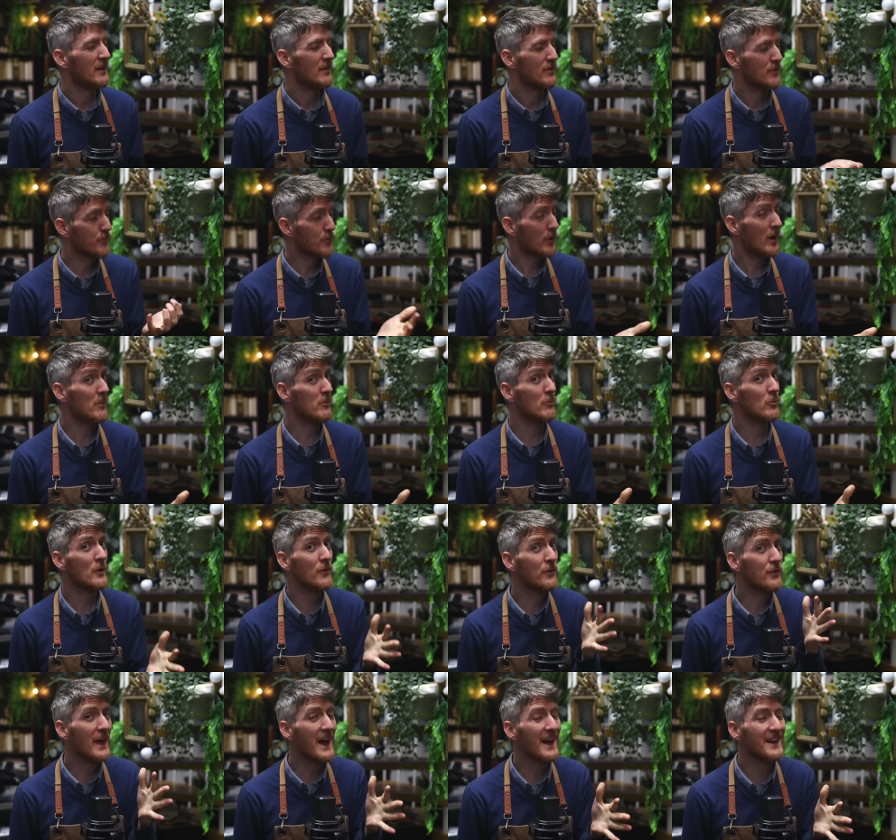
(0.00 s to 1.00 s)
The problem
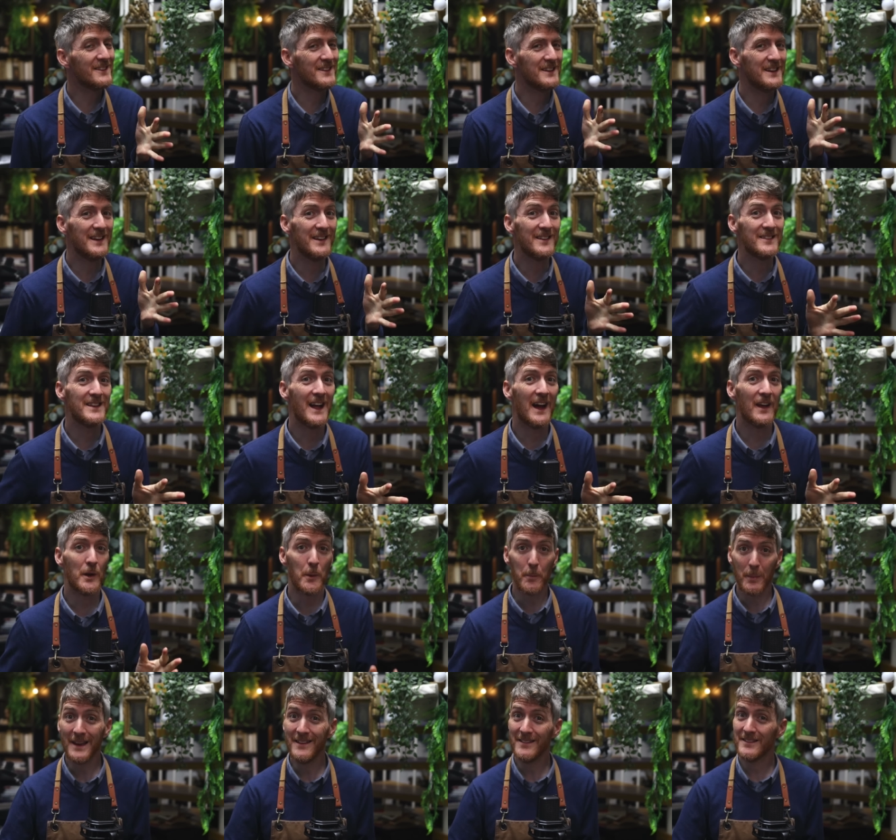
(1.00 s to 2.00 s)
with that is that
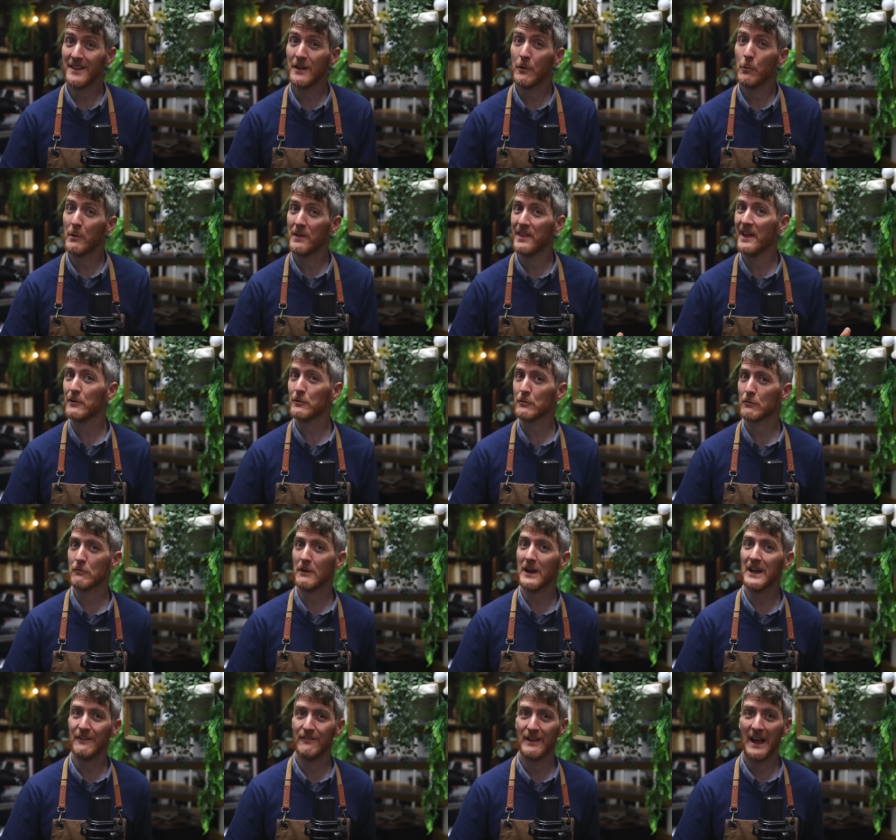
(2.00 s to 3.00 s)
a painting without
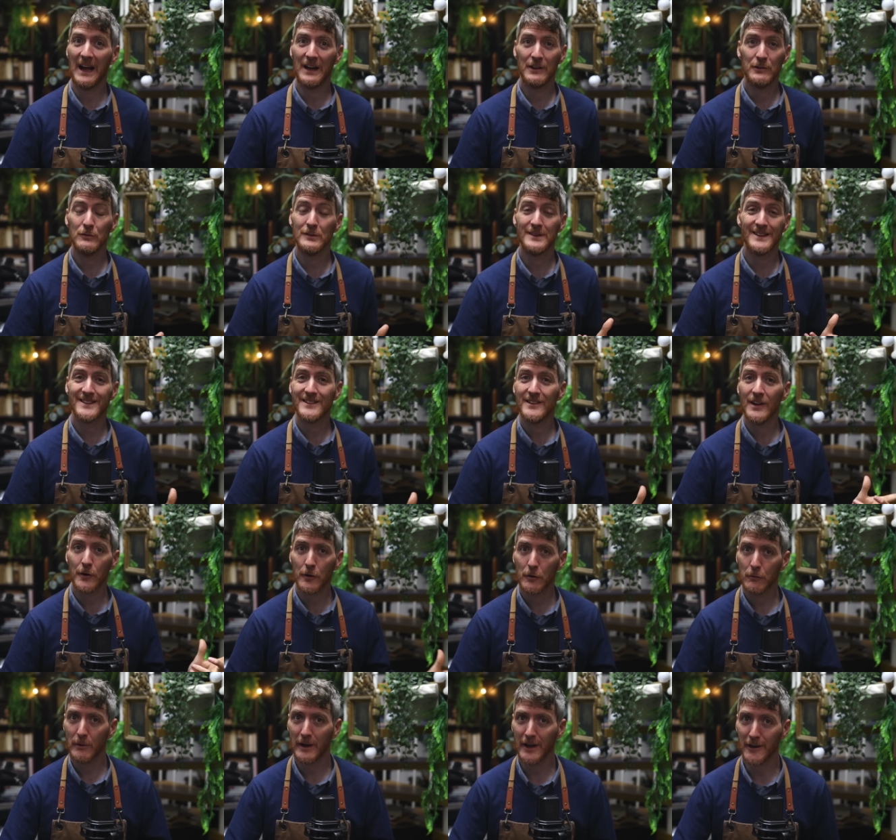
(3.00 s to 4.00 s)
great values is not
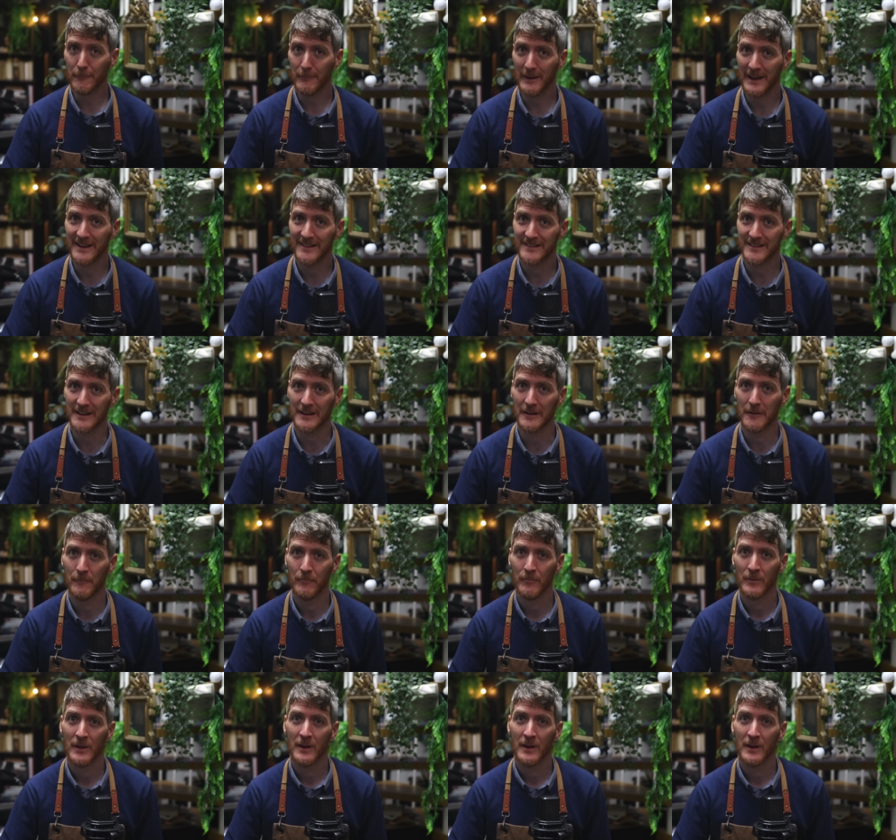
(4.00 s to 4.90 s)
a great painting.